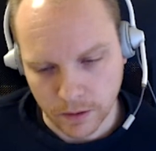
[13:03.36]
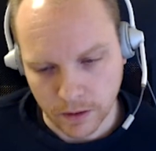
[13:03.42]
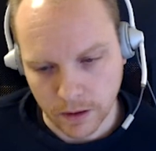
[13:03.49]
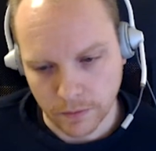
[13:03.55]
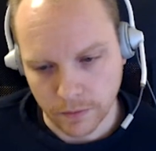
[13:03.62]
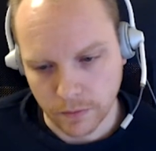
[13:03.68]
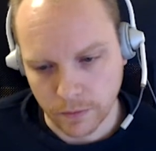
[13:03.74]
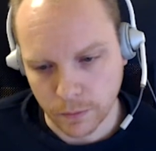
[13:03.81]

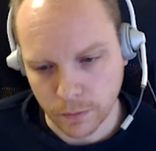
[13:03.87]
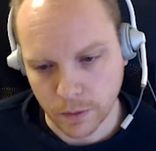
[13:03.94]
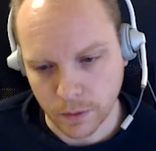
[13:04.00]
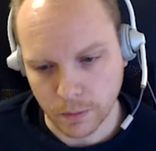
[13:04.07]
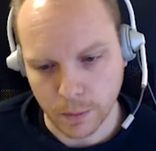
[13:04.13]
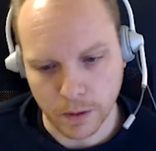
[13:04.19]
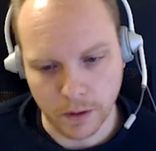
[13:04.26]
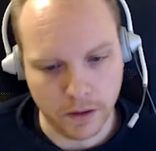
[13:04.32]
We
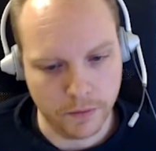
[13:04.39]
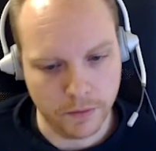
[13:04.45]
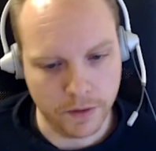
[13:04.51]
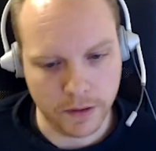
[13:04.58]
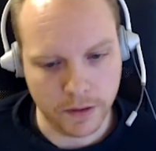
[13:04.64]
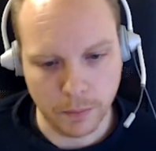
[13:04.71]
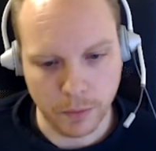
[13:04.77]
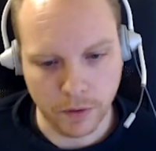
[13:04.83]
will give it a
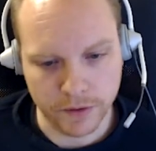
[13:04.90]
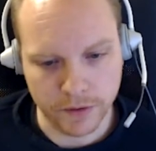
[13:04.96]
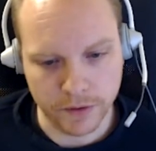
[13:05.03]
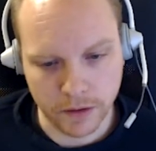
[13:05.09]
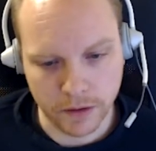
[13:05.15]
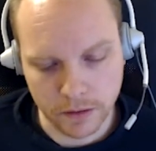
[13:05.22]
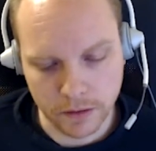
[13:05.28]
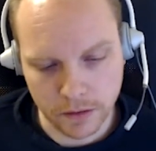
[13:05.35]
couple of
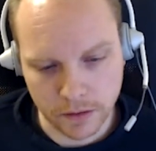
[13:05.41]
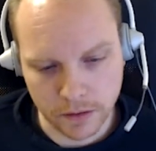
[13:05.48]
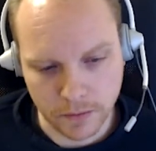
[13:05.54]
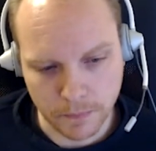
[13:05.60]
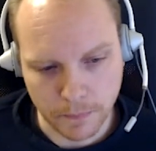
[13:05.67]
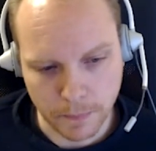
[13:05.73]
seconds.